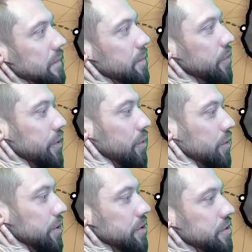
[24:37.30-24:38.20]
I'm only
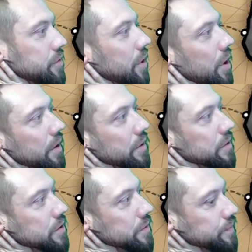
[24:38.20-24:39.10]
holding two
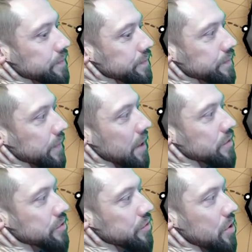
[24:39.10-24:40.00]
cards. How
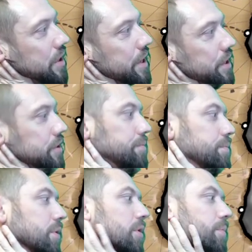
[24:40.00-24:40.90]
strong is
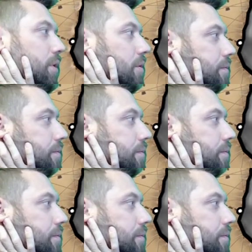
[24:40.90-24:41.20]
purple?